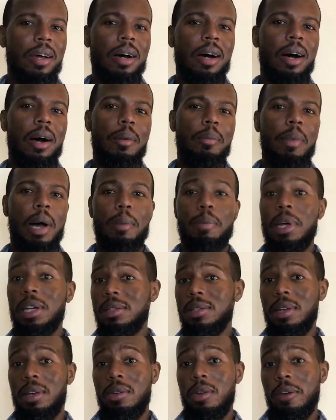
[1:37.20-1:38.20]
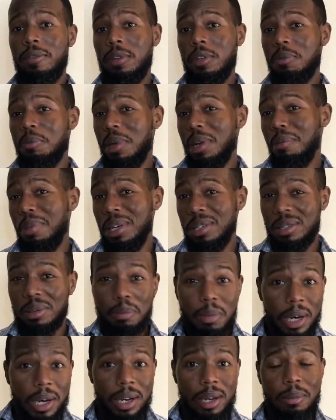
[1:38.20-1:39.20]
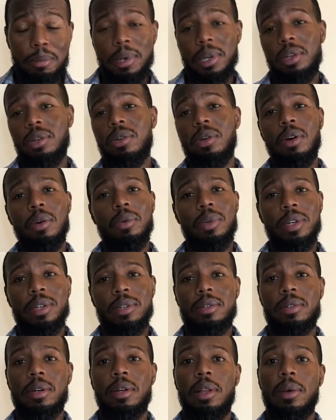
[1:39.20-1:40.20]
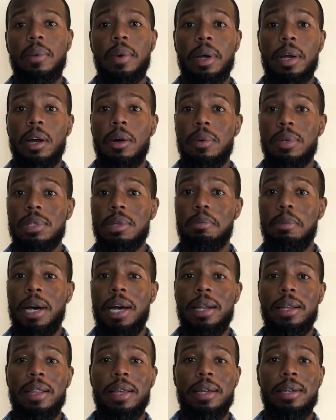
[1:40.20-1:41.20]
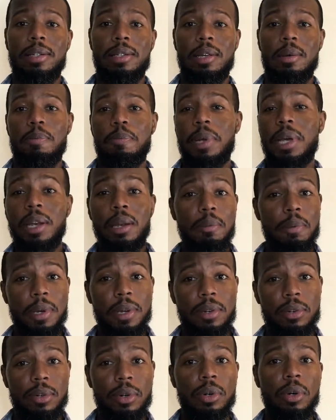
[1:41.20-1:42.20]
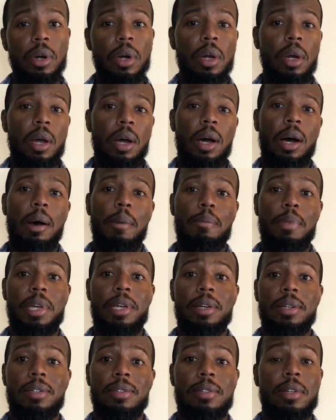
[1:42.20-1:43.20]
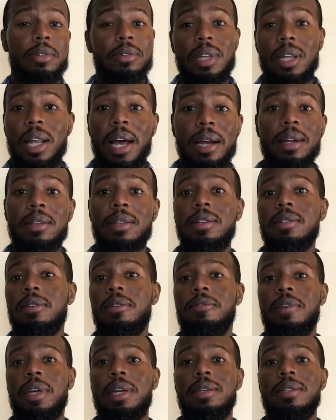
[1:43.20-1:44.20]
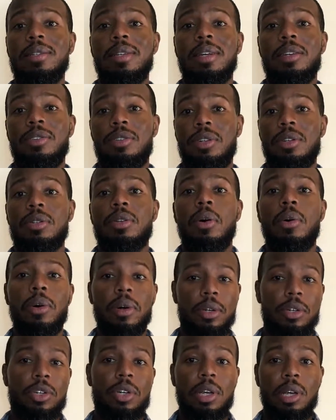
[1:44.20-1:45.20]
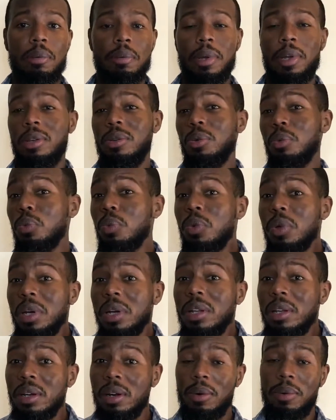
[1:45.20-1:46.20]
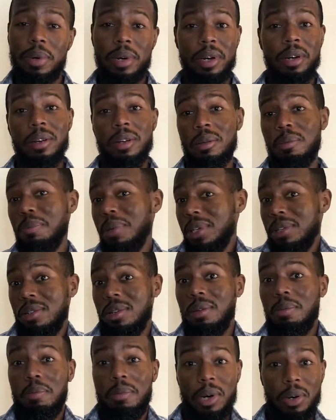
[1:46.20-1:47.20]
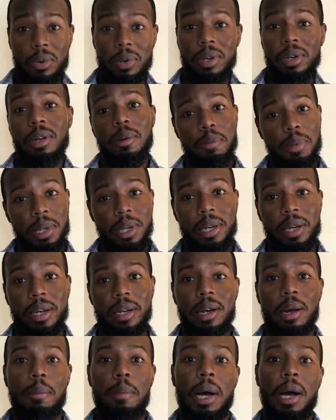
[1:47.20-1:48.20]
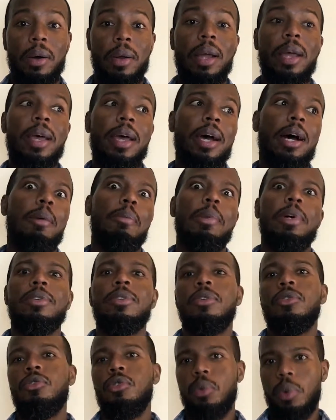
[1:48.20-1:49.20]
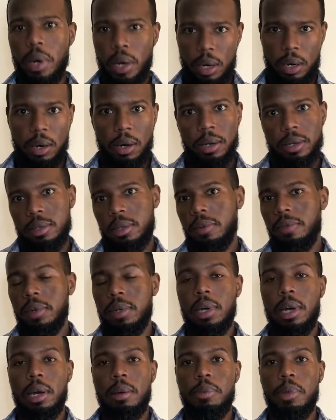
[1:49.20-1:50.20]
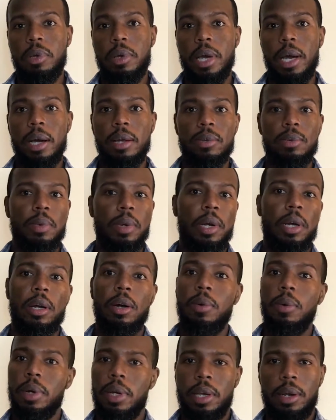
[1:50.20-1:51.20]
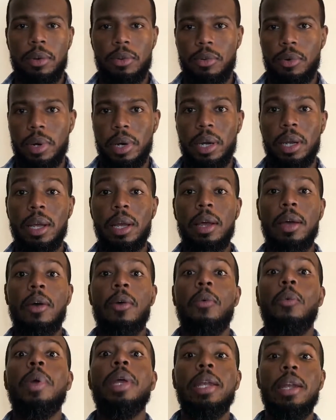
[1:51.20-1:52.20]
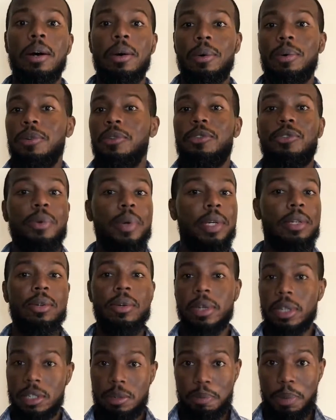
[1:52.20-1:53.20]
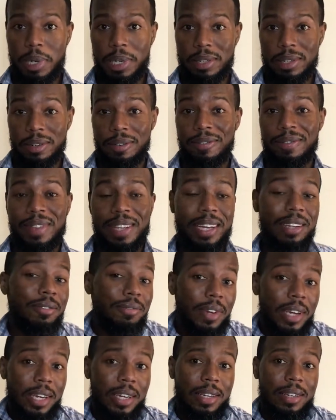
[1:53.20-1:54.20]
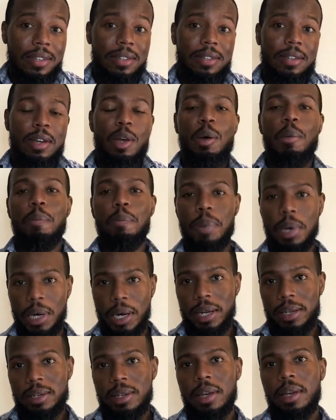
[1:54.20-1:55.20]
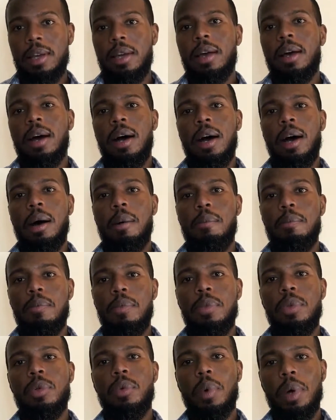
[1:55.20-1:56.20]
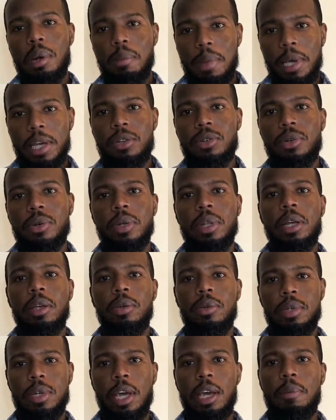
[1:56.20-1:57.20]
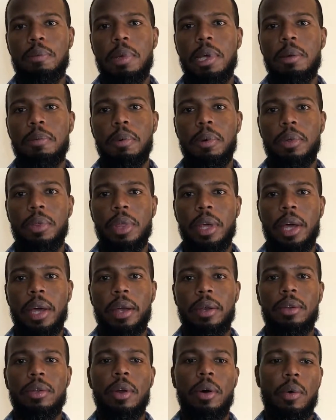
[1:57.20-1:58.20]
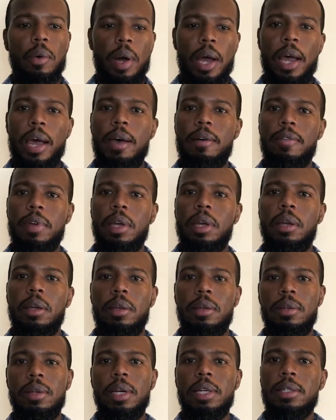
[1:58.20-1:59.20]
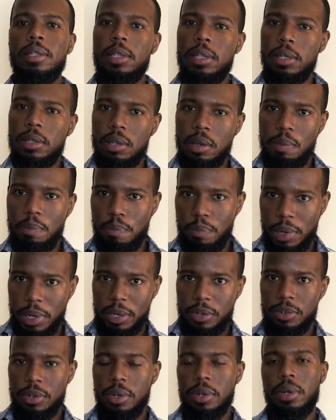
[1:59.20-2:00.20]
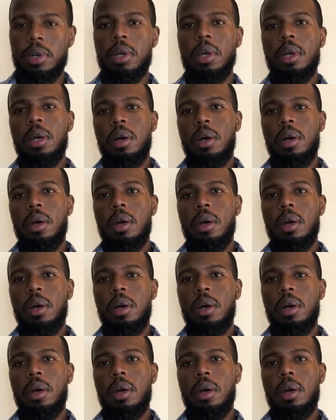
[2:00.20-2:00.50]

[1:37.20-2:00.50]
I'm not saying you have to spend a bunch of money, but you don't necessarily want to go with somebody that is a penny pincher, because there's a lot of things in Vegas that just aren't cheap, and you really don't want to hear them bitching and moaning, complaining about how much a drink costs every time you guys want to go and get a drink. We know drinks are expensive. That's Vegas. But you want to make sure that you take people that have a decent budget